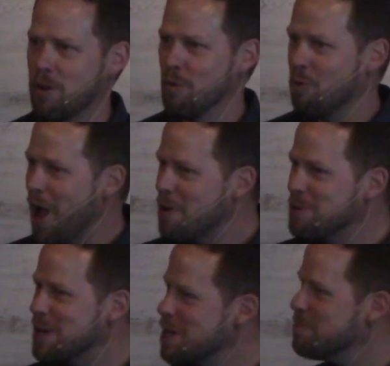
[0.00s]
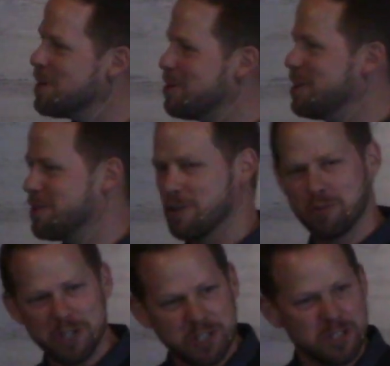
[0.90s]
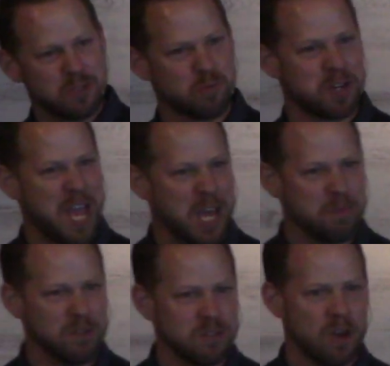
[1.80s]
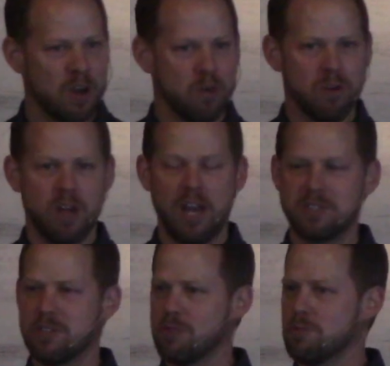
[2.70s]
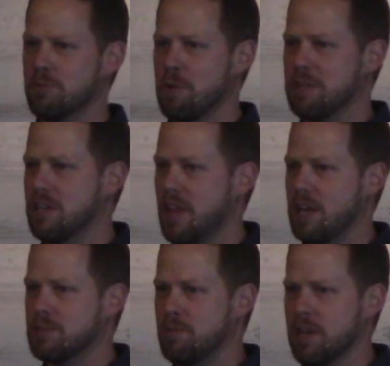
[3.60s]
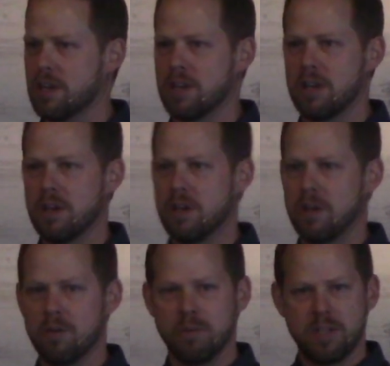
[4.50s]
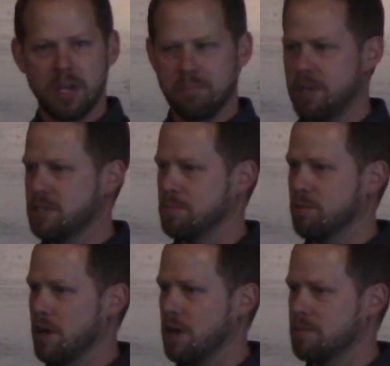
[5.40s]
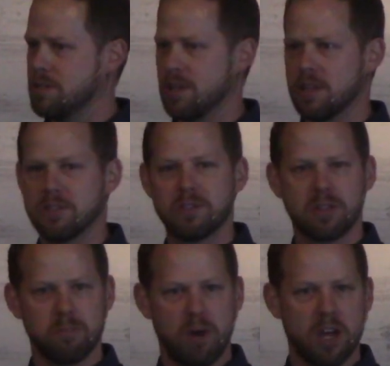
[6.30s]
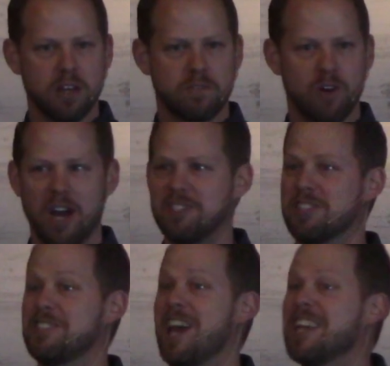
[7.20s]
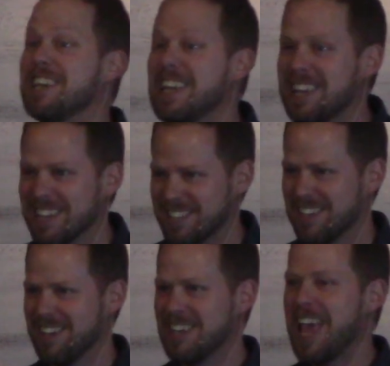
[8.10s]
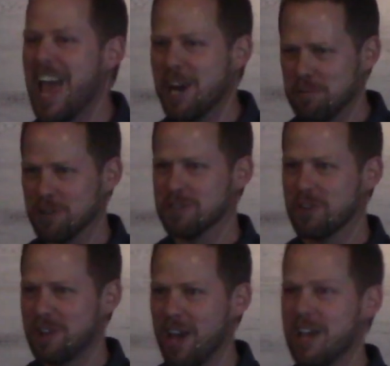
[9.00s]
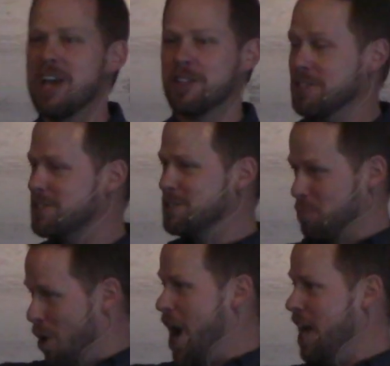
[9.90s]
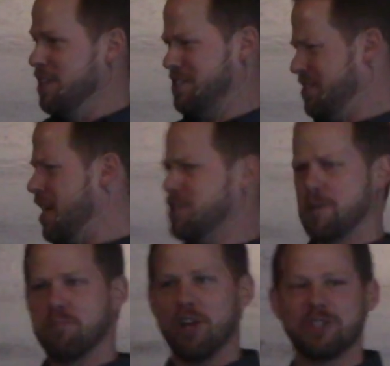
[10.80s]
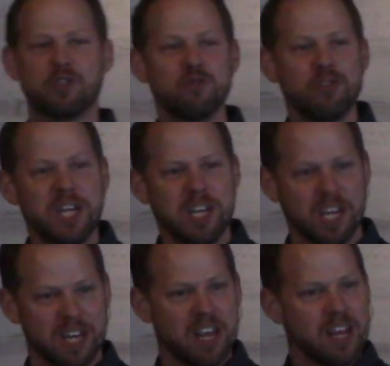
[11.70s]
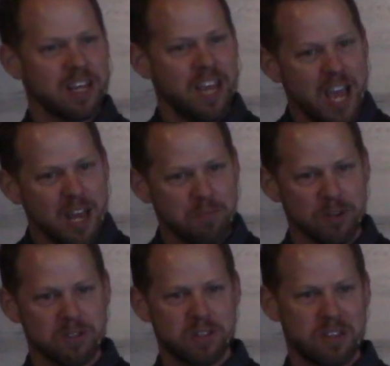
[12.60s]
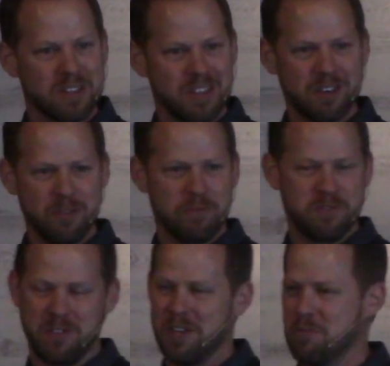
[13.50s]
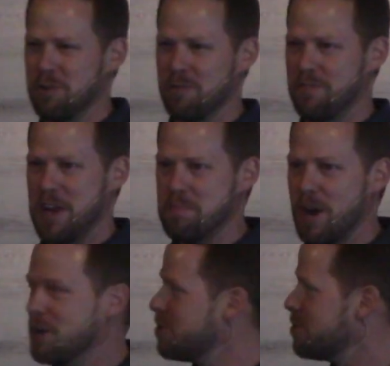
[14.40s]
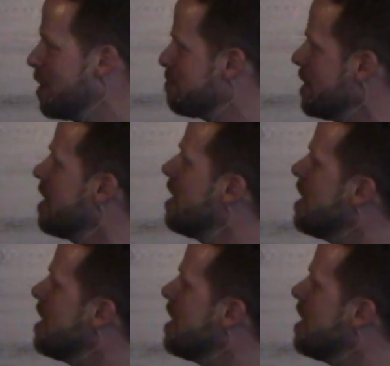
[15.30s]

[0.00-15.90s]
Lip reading: Why would anybody think that Christians were cannibals? Well, it has to do with what we did last week. We take a piece of bread, we say, this is the body of Christ, take and eat it. Cannibals, okay? This is wine, this is actually blood, drink it. Cannibals, they could have think we were vampires or something.